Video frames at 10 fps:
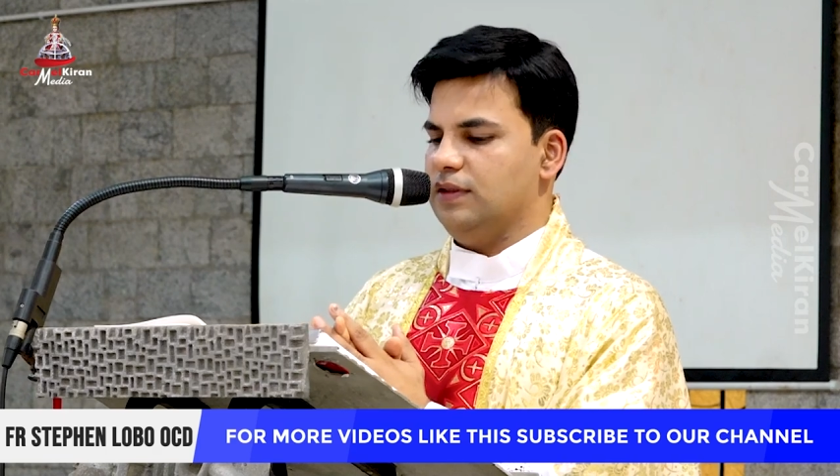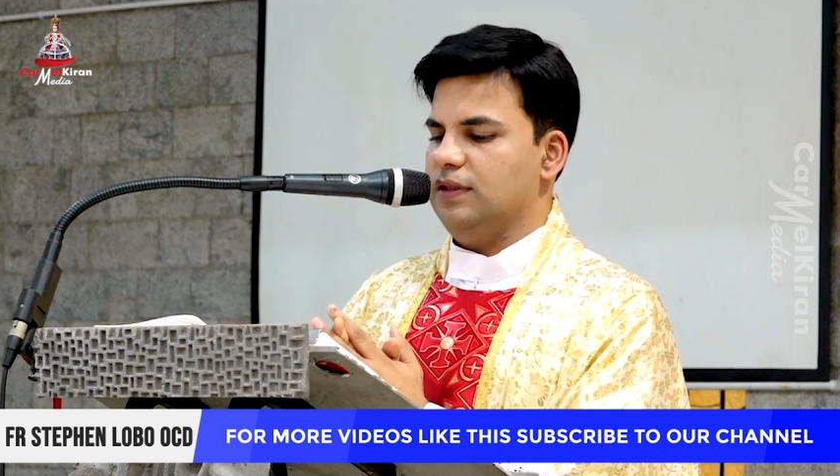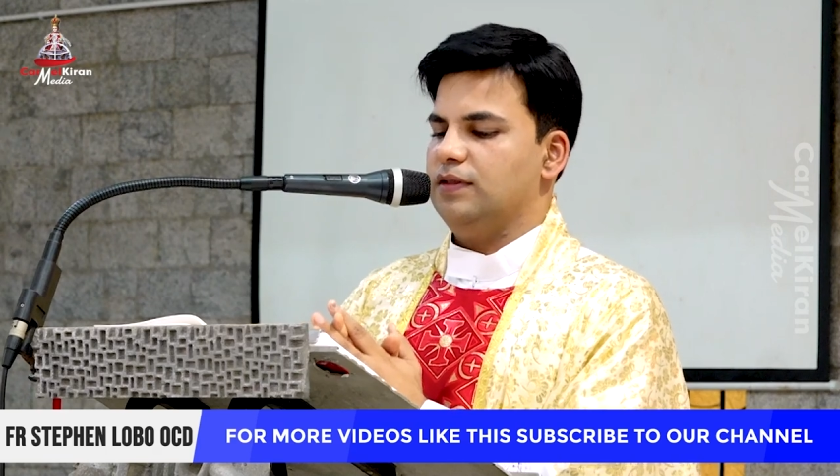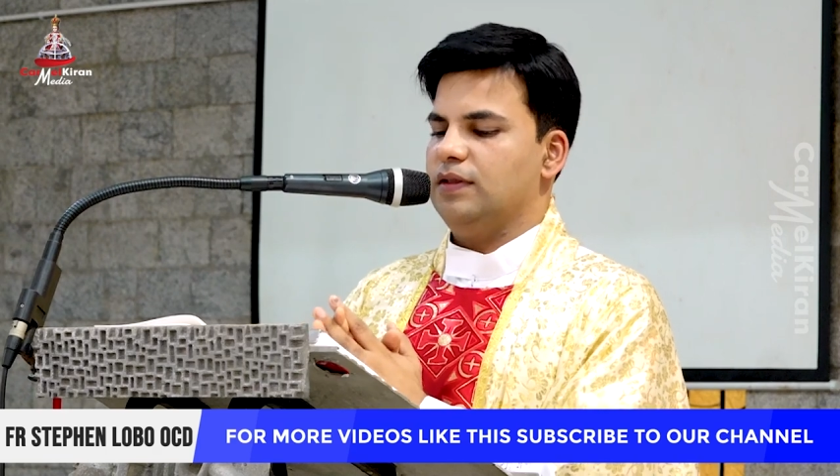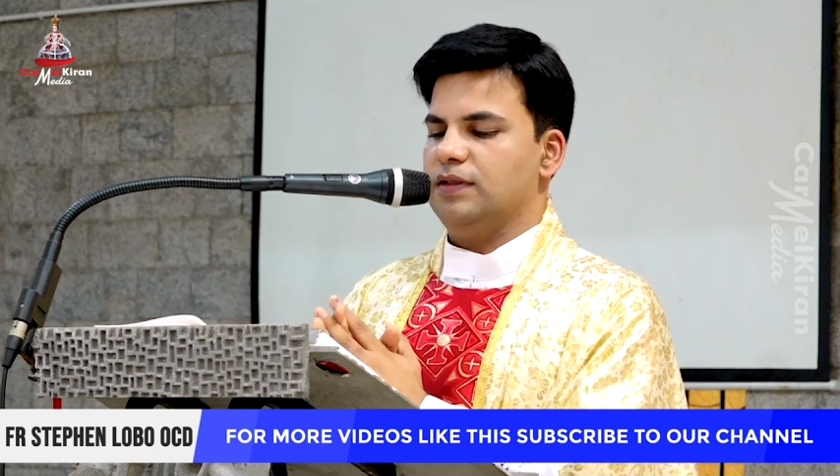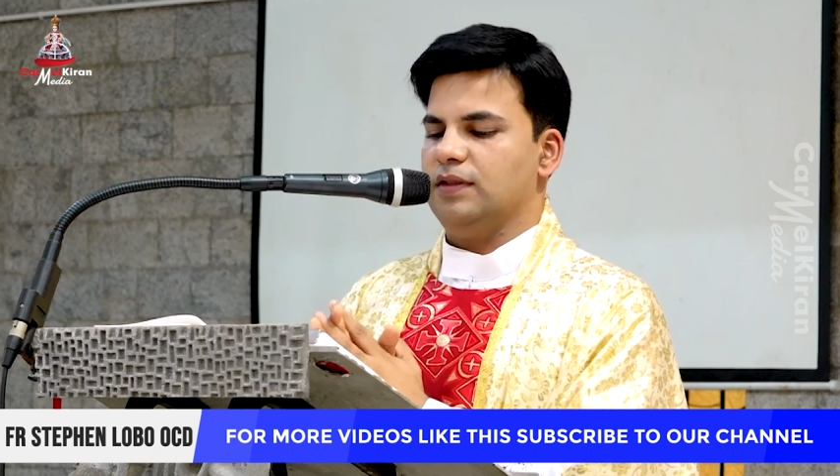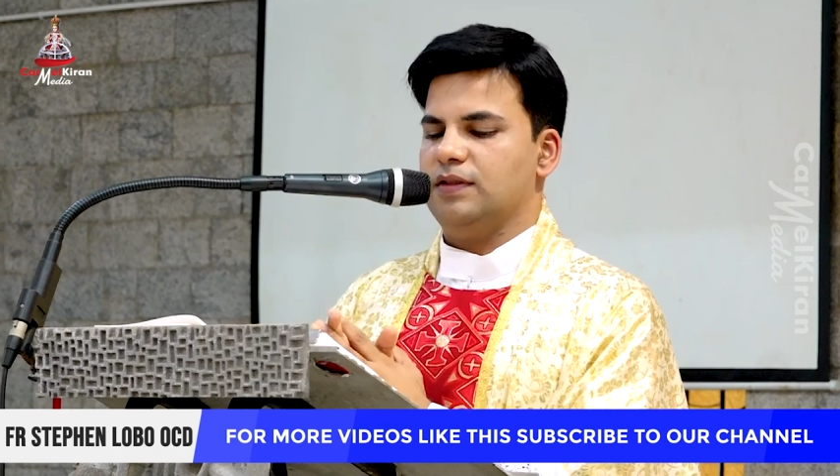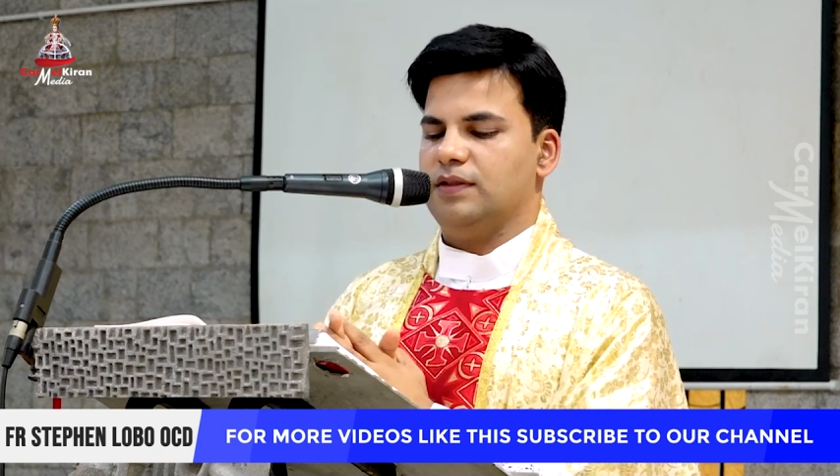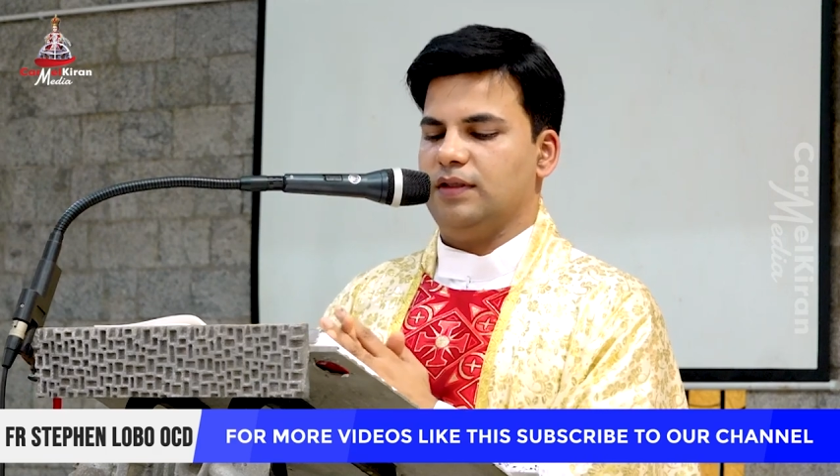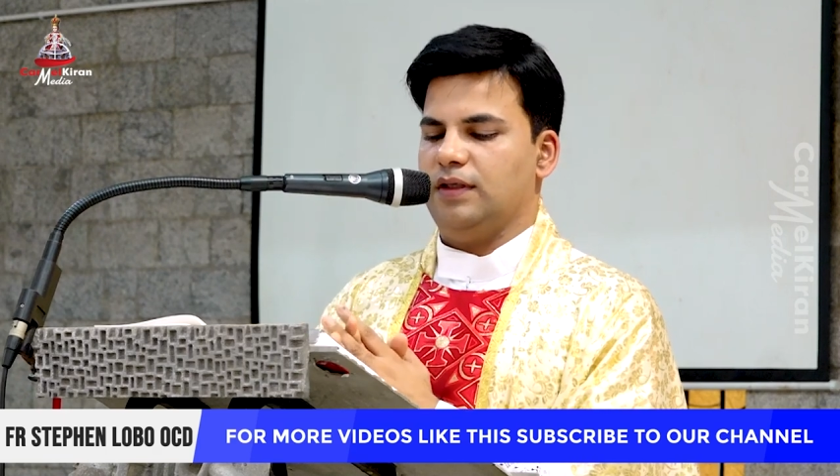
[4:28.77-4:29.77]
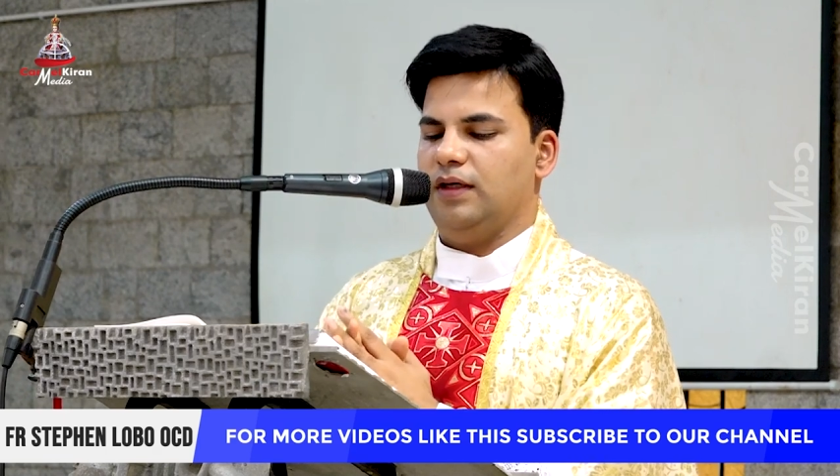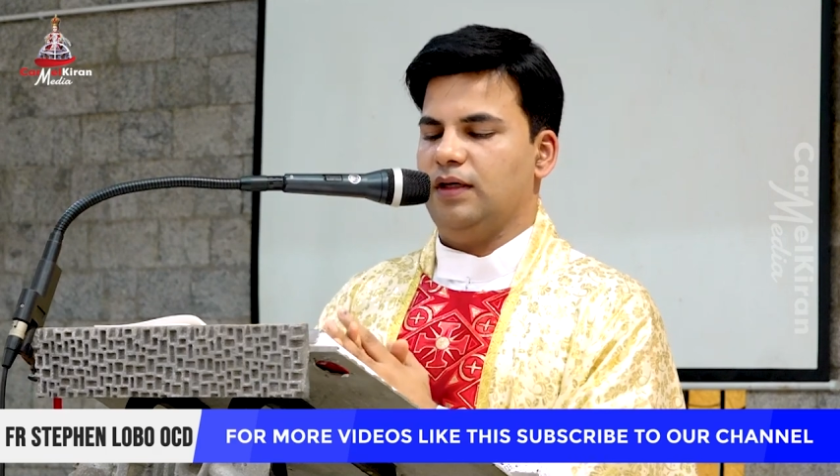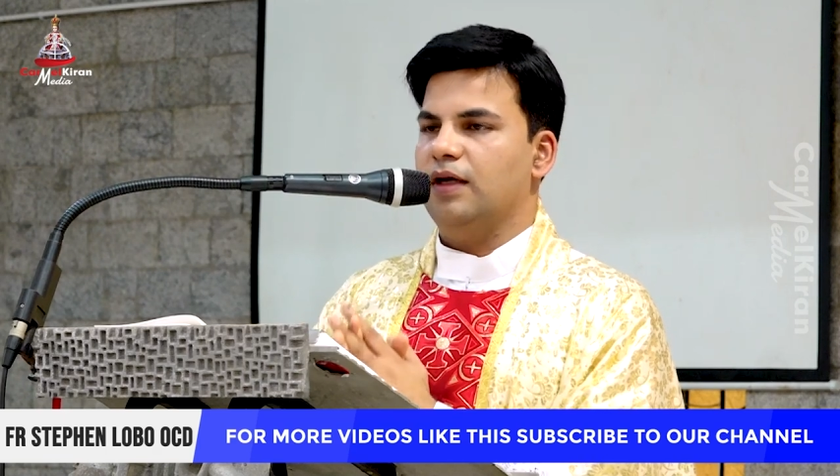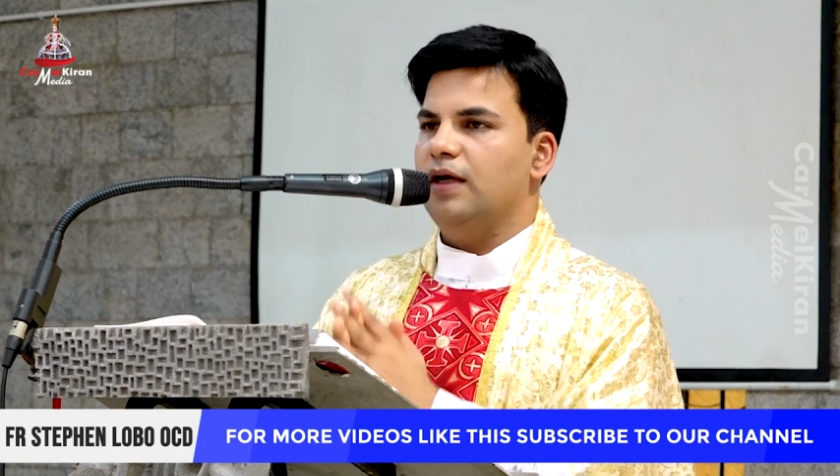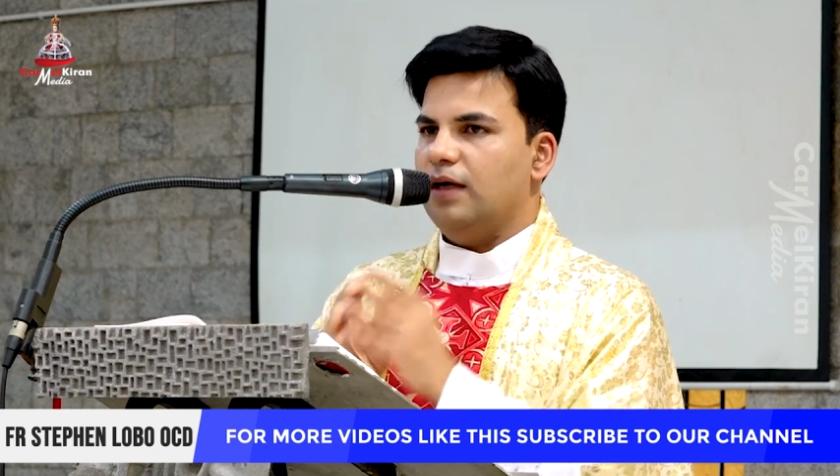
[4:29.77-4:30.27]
Jesus is saying,